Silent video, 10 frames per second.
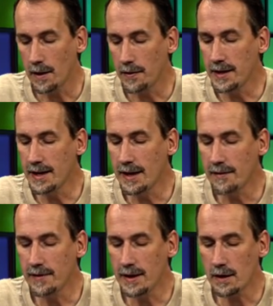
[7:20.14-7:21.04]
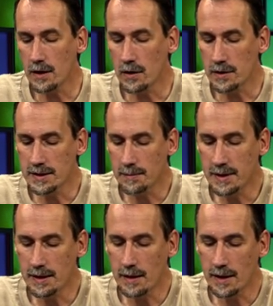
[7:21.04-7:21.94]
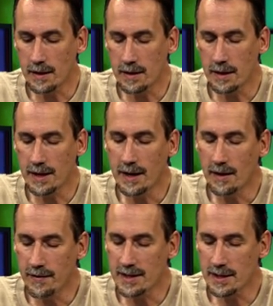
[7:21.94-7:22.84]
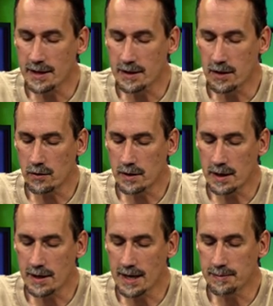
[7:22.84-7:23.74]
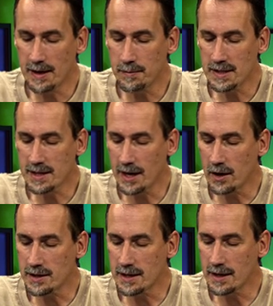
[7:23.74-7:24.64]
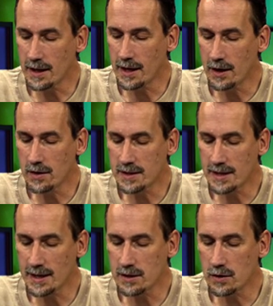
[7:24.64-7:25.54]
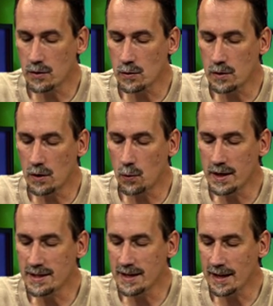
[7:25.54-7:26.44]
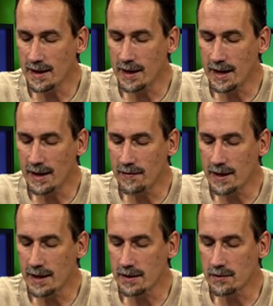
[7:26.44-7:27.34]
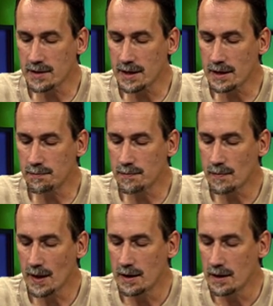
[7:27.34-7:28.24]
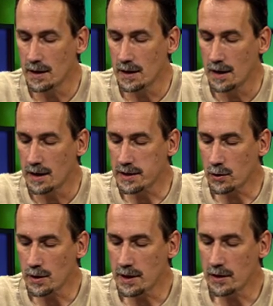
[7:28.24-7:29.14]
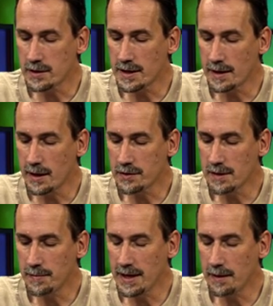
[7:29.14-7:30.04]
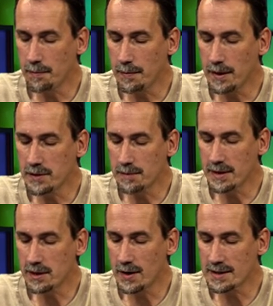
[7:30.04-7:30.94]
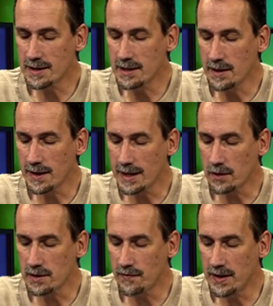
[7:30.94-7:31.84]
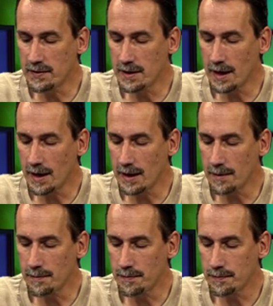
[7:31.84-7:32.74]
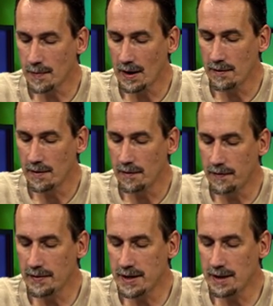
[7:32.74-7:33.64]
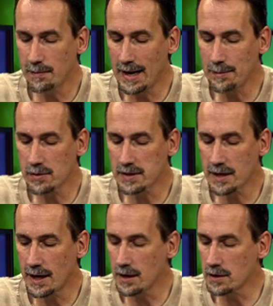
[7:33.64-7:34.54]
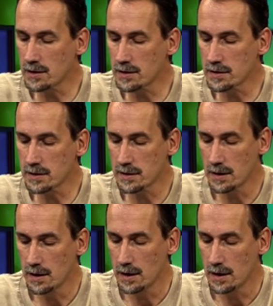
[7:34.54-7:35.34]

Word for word: the NIV. You know something. The NIV says you know it talks about miscarriage, and here it says to You know what is the NIV? And it was a, so you know it's a it's a big it was a big translation thing. There was fit, um, 15 Bible scholars